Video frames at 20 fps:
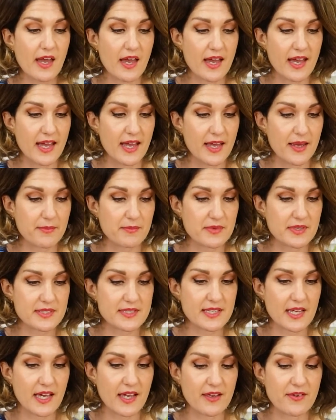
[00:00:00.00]
Um,
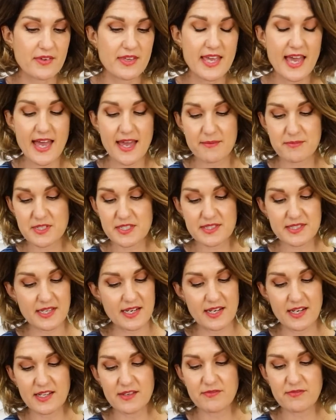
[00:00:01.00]
so yeah, just a
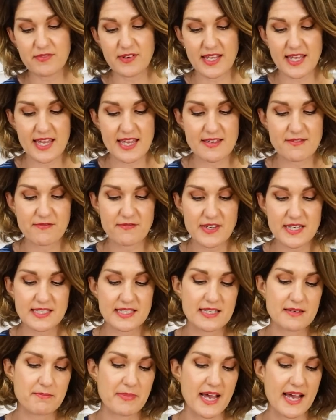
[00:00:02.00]
lovely
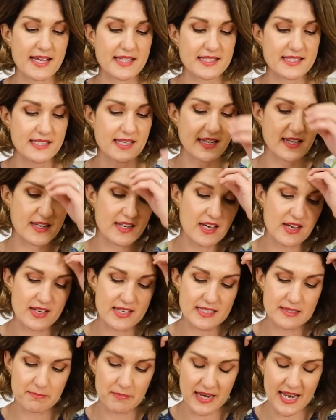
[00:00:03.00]
fitted pattern,
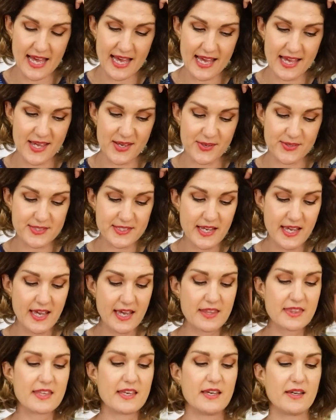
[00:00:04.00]
nice blouse
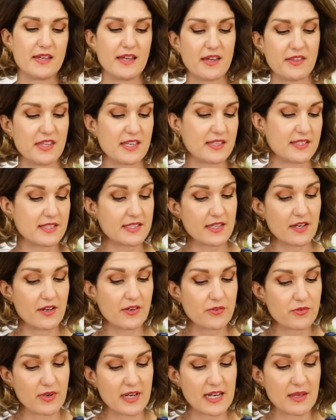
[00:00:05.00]
that I think
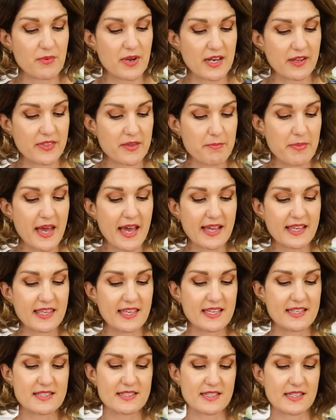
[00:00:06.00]
styled really well on the
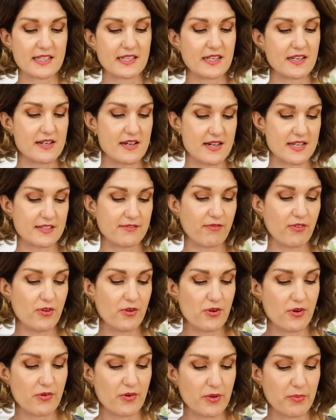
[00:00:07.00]
packet, done in a nice
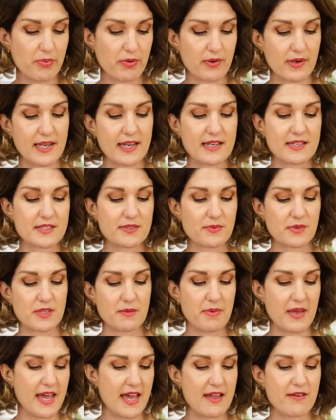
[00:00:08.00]
floral print with a
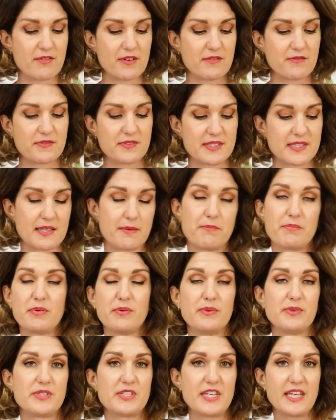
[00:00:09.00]
pair of
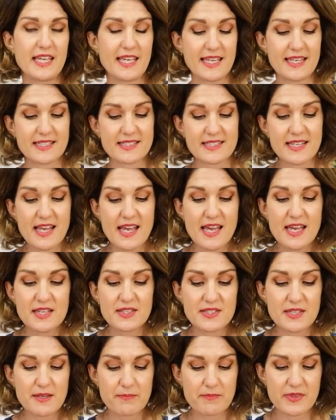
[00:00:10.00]
simple jeans,
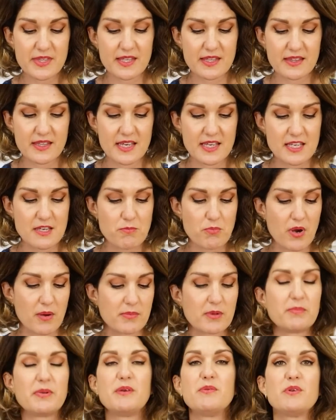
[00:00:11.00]
something that you
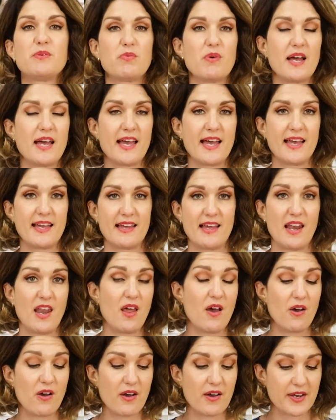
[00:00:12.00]
probably would wear a
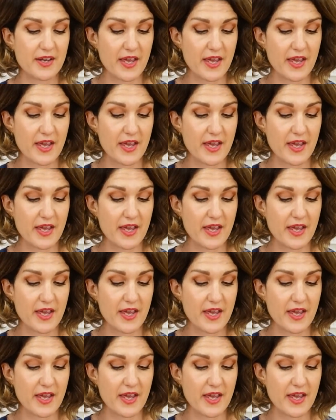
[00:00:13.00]
lot.